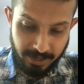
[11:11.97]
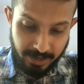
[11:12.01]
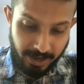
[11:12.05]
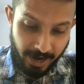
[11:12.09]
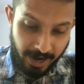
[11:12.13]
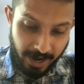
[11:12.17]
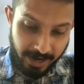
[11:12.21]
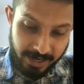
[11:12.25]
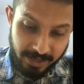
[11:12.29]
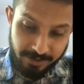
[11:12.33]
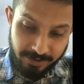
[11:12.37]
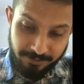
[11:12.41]

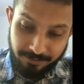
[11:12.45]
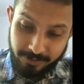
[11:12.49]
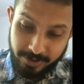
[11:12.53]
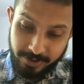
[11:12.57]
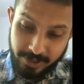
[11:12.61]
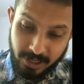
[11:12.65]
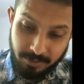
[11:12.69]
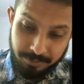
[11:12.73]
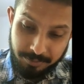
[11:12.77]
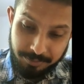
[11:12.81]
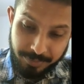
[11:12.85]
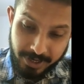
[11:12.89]
And if we
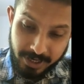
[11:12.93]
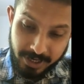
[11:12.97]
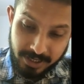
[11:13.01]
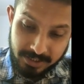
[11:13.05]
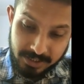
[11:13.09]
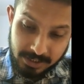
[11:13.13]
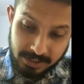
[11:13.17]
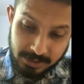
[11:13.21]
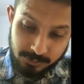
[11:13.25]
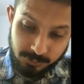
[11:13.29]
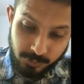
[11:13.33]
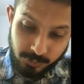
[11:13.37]
compare
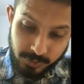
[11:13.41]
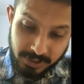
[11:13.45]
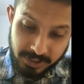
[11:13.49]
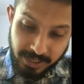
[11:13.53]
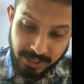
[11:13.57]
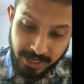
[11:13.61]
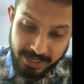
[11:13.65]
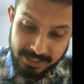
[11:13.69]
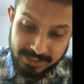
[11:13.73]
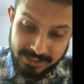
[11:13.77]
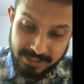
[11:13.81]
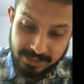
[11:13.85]
this with
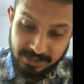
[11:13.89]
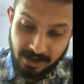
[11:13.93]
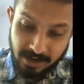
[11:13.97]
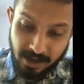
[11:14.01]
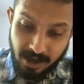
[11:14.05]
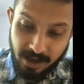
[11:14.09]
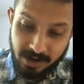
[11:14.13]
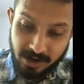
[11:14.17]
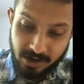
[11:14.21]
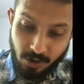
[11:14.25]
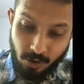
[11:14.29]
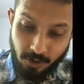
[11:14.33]
the SNR